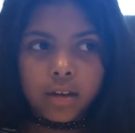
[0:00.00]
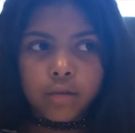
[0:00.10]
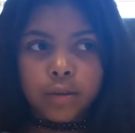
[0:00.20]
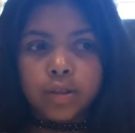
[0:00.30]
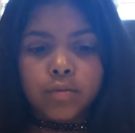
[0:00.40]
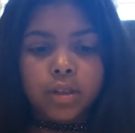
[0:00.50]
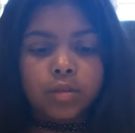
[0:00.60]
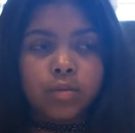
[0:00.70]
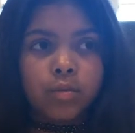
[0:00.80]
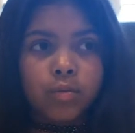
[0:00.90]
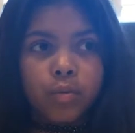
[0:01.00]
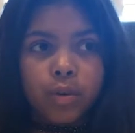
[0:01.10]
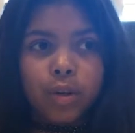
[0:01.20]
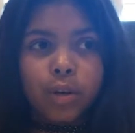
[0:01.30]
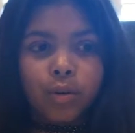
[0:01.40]
which looks
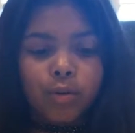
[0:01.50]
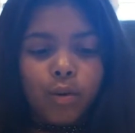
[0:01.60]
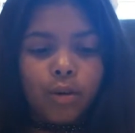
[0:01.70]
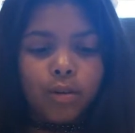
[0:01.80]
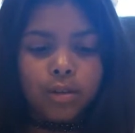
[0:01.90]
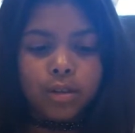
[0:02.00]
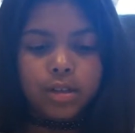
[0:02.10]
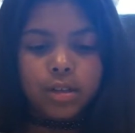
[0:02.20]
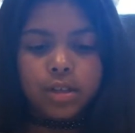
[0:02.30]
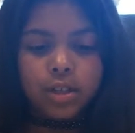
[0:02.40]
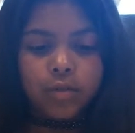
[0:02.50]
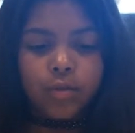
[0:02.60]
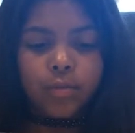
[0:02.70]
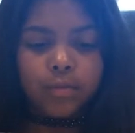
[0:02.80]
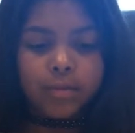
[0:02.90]
really cool.
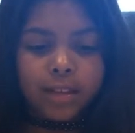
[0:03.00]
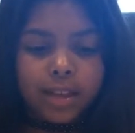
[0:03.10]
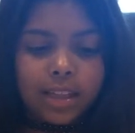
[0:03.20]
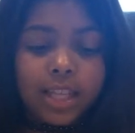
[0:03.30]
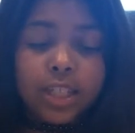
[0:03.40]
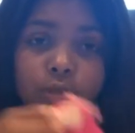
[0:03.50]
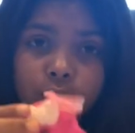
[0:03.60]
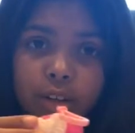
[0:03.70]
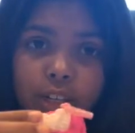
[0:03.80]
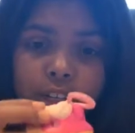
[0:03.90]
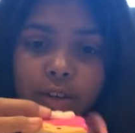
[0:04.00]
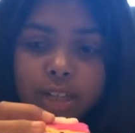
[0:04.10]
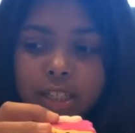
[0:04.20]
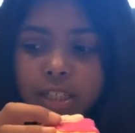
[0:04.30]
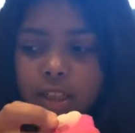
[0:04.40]
So this is really cute and
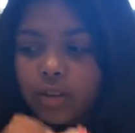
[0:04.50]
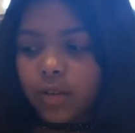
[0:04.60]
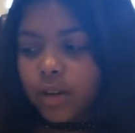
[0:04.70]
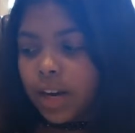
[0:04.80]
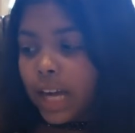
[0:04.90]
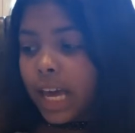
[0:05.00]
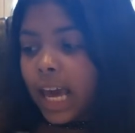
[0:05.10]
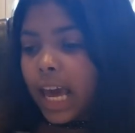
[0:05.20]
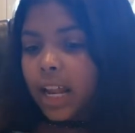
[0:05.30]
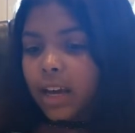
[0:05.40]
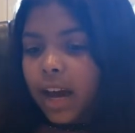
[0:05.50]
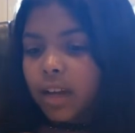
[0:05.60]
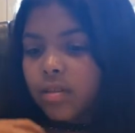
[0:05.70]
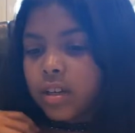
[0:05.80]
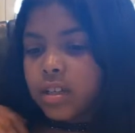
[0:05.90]
this is the donut and it kind
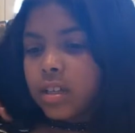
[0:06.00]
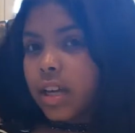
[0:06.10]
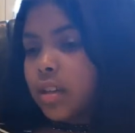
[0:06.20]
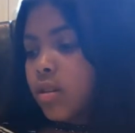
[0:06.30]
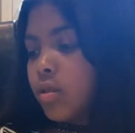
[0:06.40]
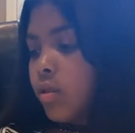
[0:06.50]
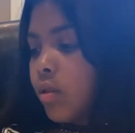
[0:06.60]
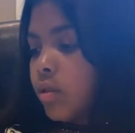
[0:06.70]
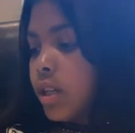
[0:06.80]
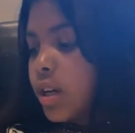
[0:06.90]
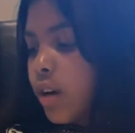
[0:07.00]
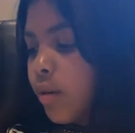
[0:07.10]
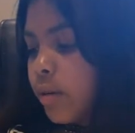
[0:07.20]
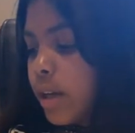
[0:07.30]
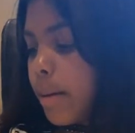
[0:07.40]
of looks like the little, you know,
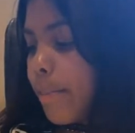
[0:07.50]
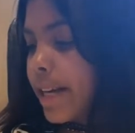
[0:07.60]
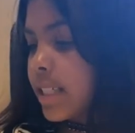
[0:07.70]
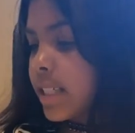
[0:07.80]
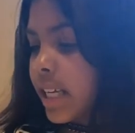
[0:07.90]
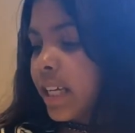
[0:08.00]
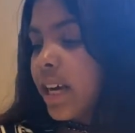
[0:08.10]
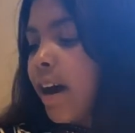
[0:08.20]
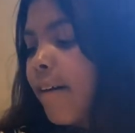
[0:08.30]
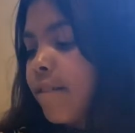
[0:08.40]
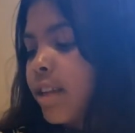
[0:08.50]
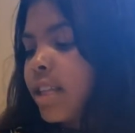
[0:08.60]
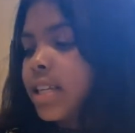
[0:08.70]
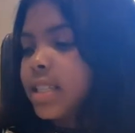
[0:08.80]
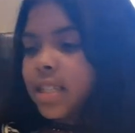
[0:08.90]
bestie of
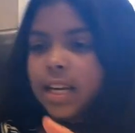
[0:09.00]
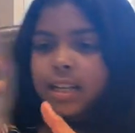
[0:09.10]
this